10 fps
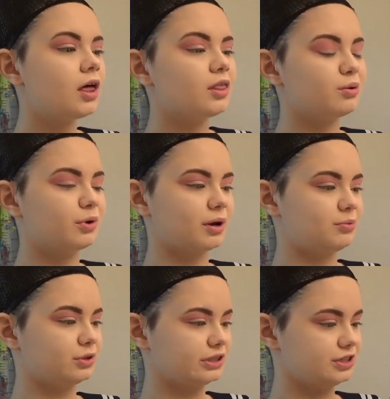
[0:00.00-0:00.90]
the one I
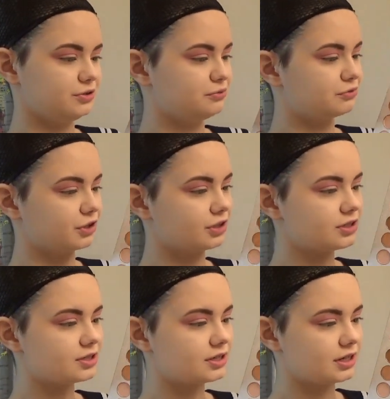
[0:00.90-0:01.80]
pointed to
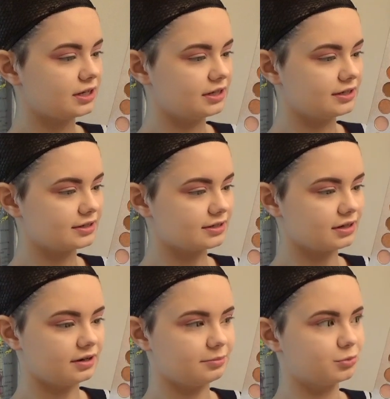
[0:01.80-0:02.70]
first is
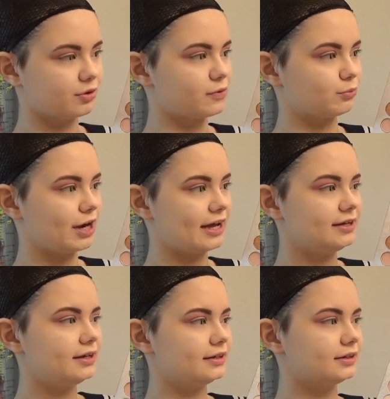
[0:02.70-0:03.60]
more of a red,
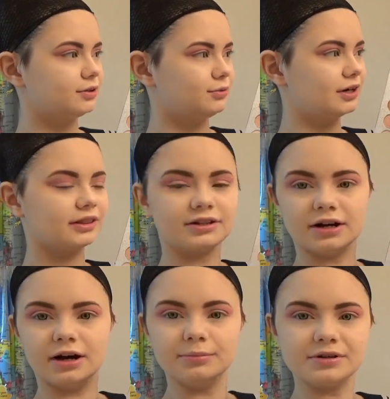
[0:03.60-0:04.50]
and then the one at the
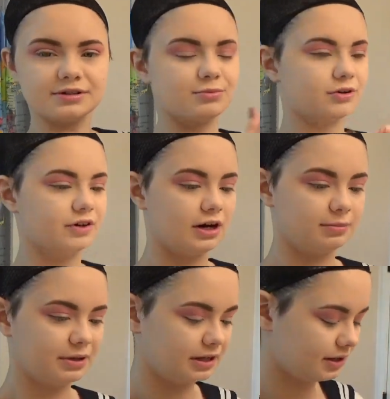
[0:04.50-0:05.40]
top is more of a hot
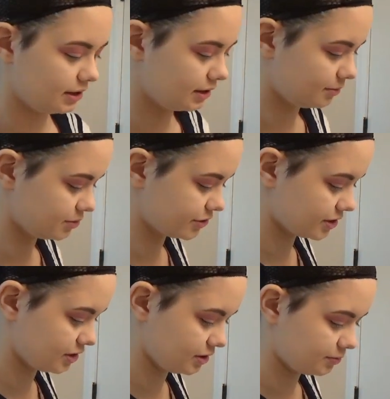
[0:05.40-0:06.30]
pink, and I'm just
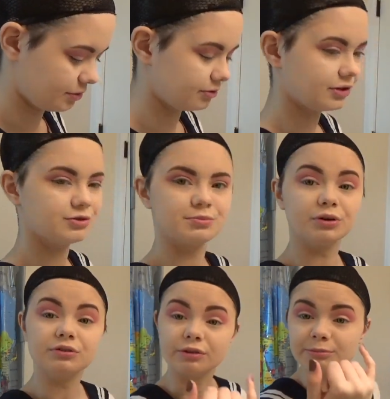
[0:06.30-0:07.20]
gonna probably use
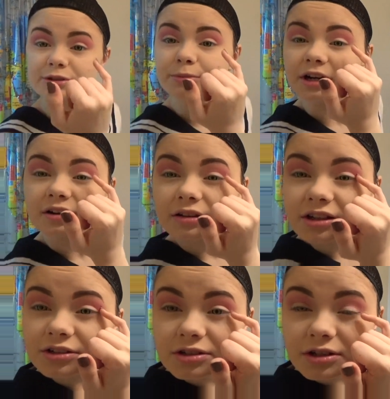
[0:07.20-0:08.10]
both of them sparingly
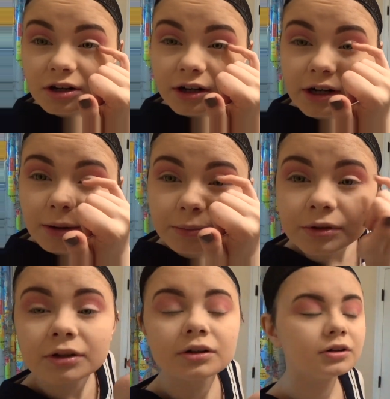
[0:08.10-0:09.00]
just to darken up
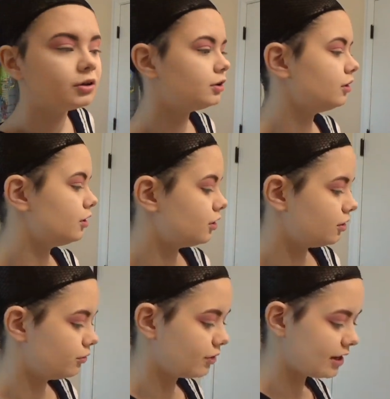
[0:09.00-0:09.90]

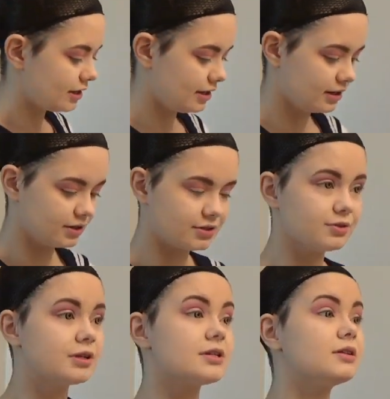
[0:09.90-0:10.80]
right here so
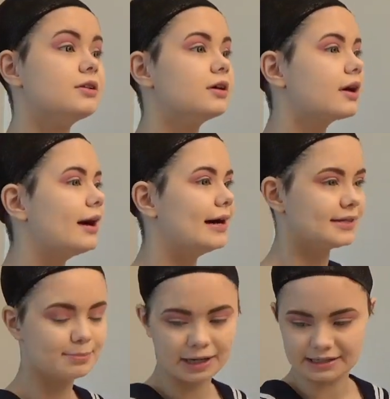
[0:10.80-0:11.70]
it doesn't look
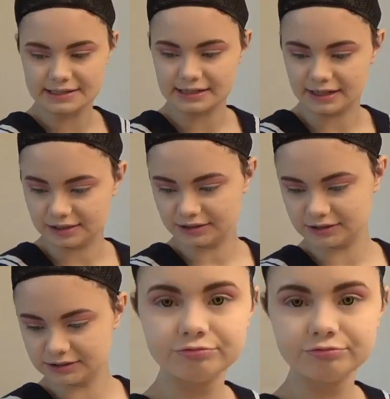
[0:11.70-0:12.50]
as pastel.